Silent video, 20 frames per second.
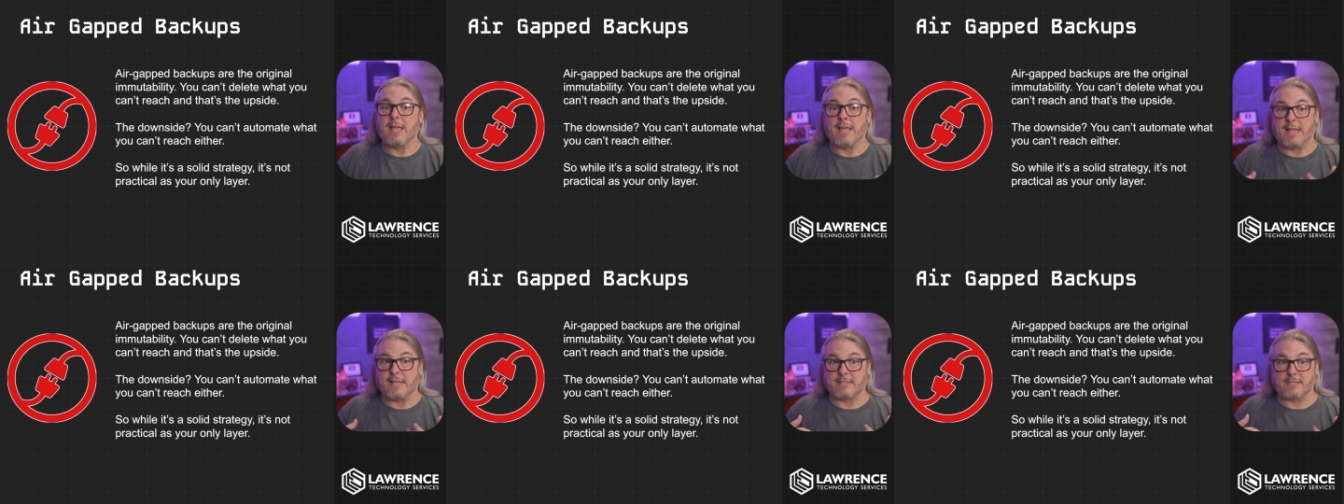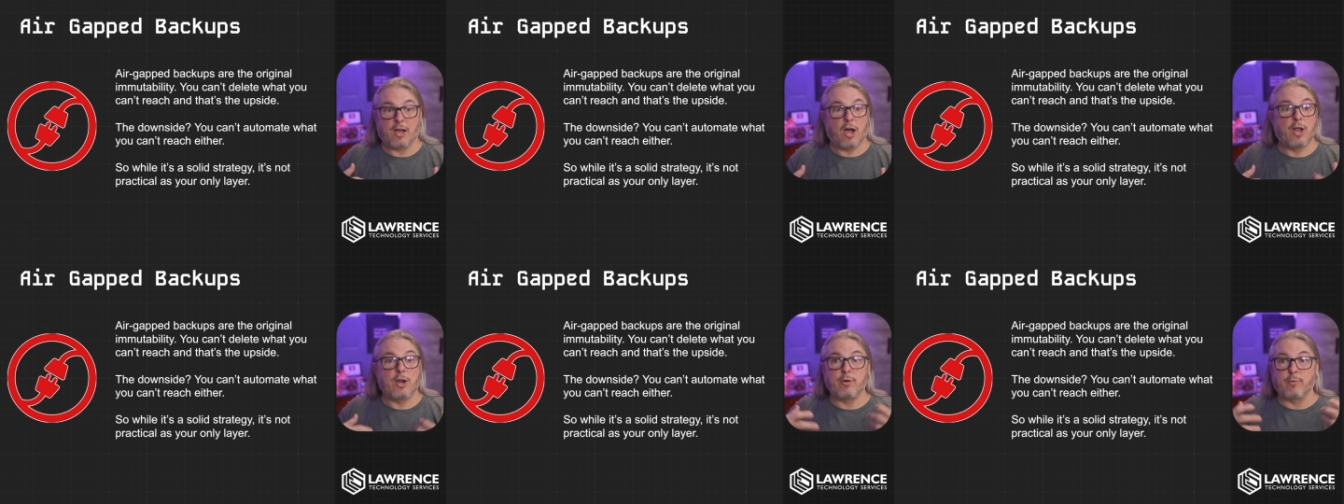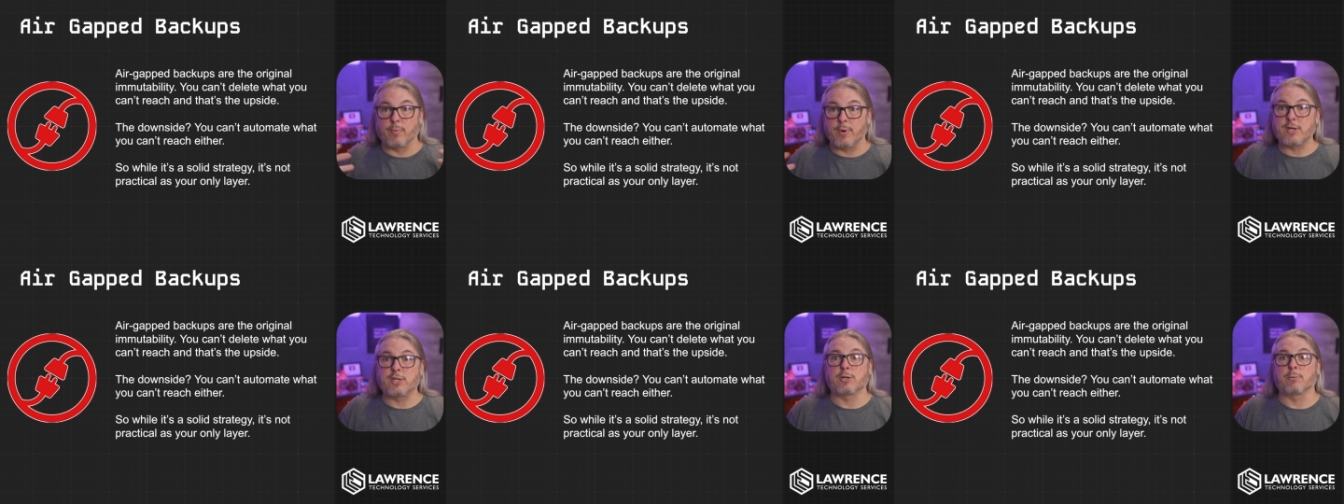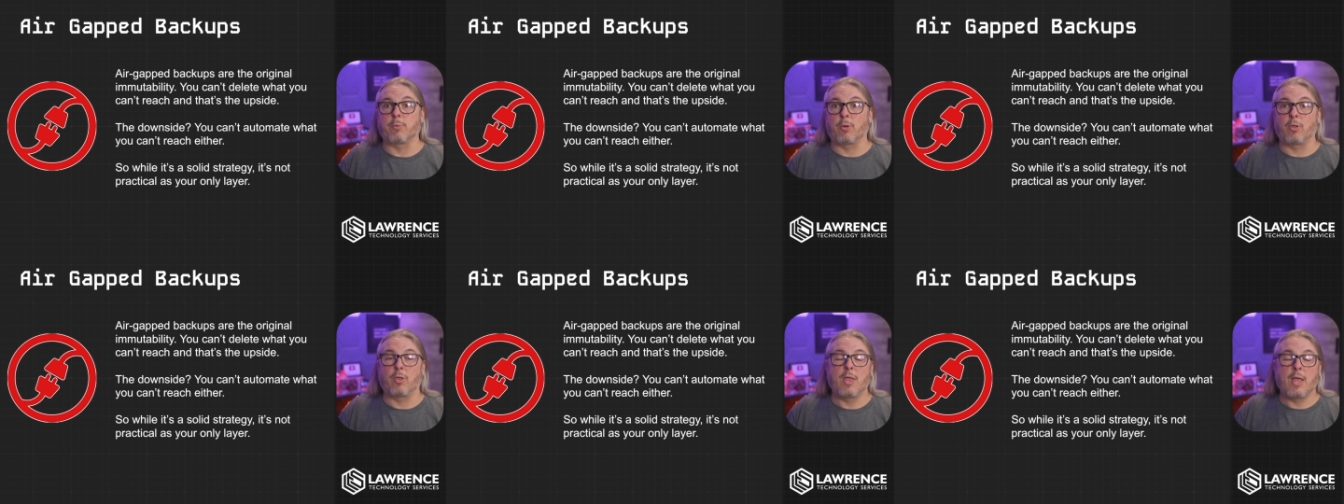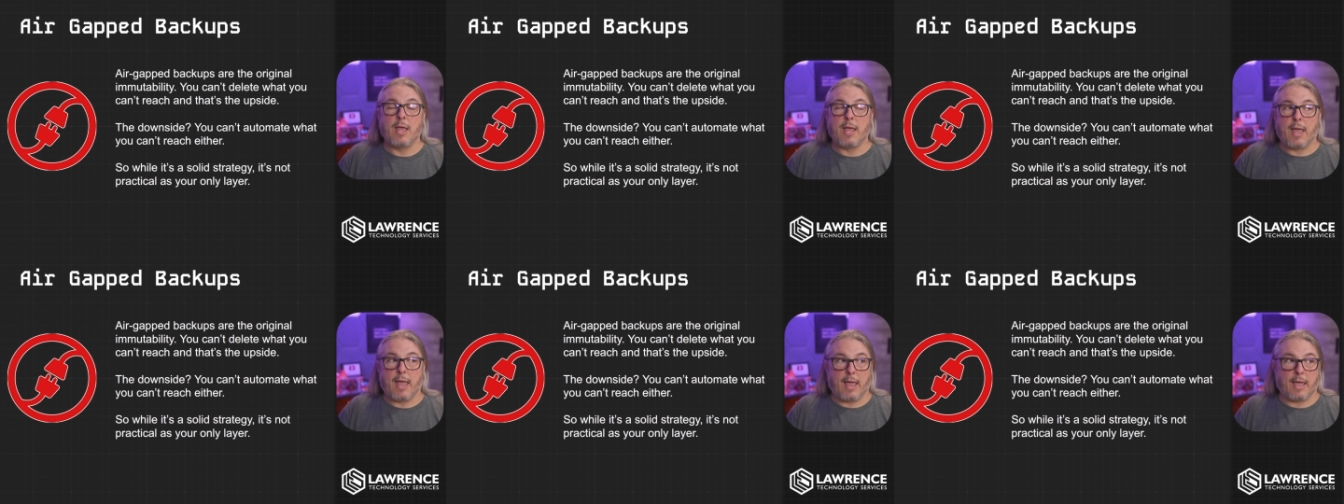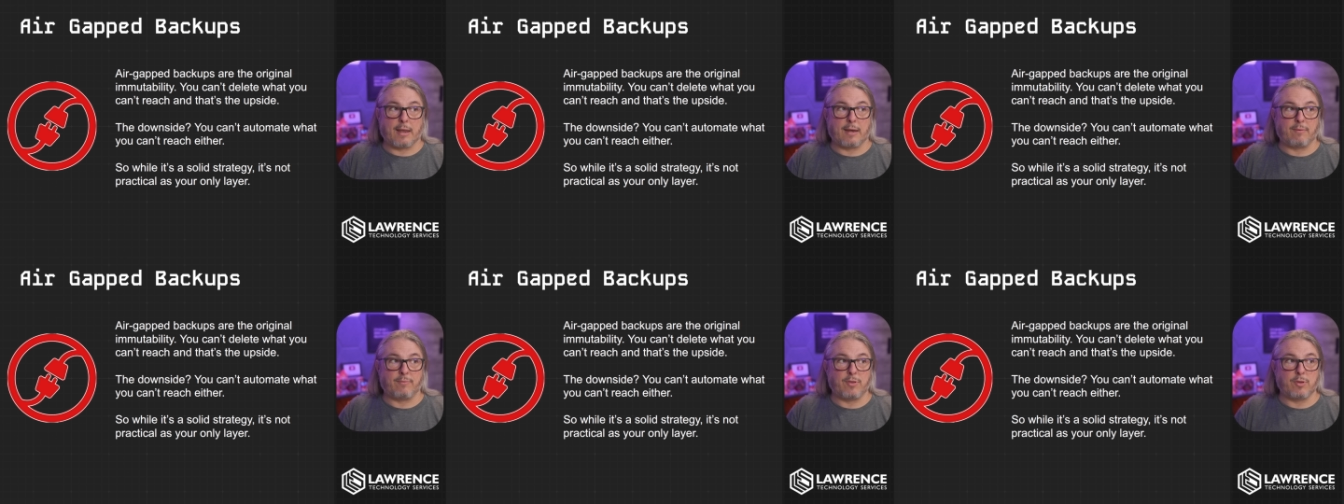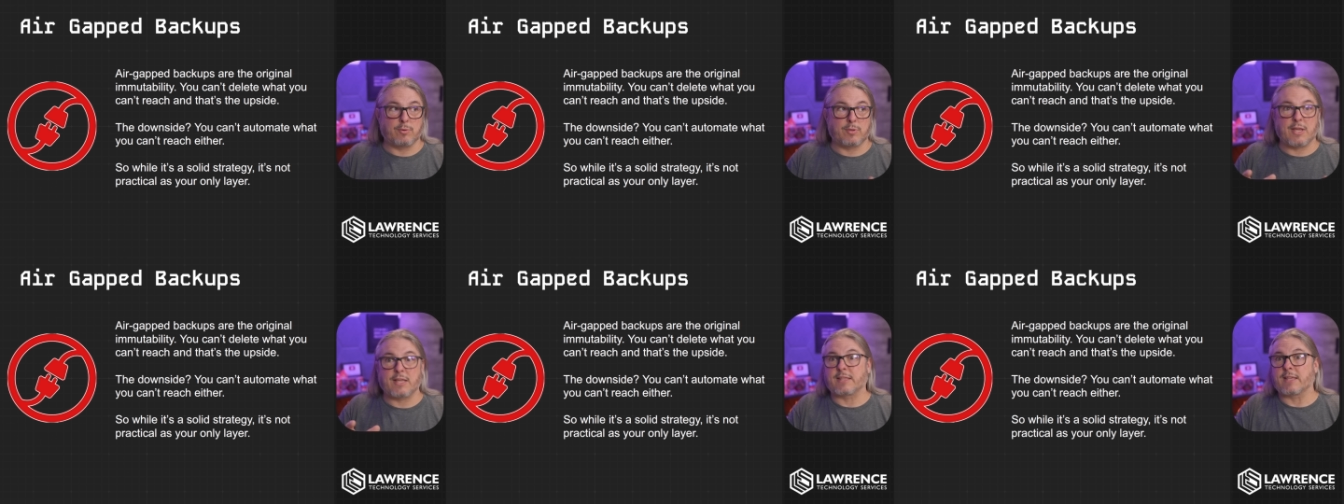it's unreachable. And if
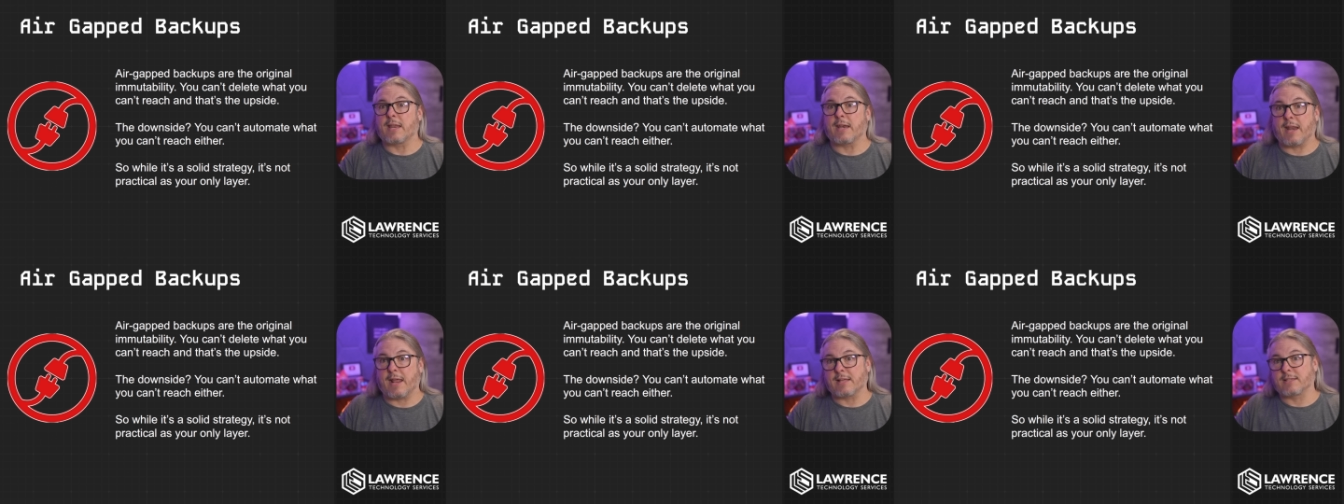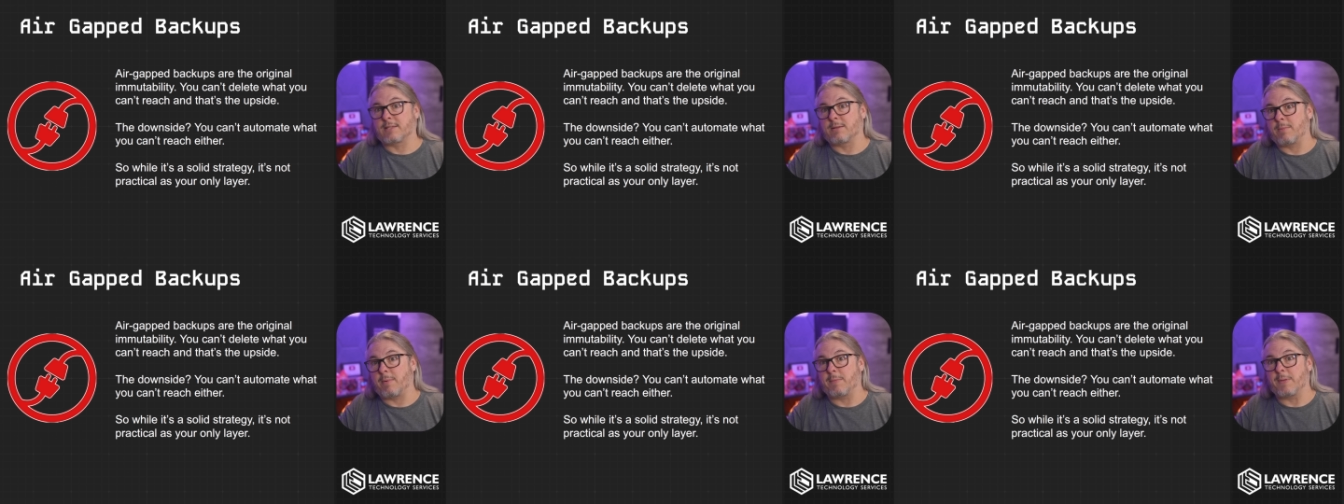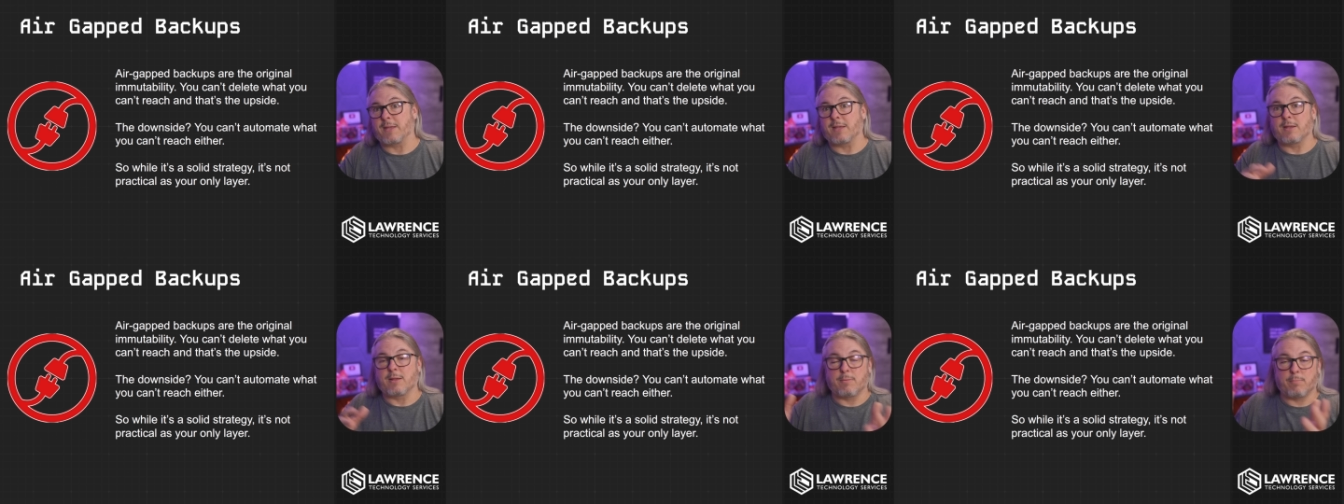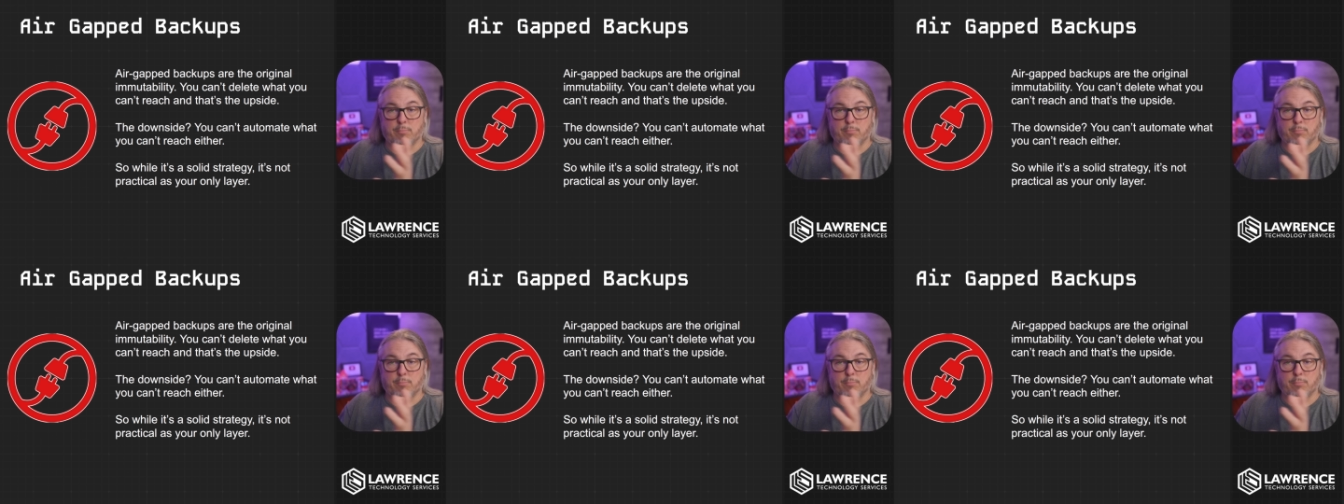you take that NAS and maybe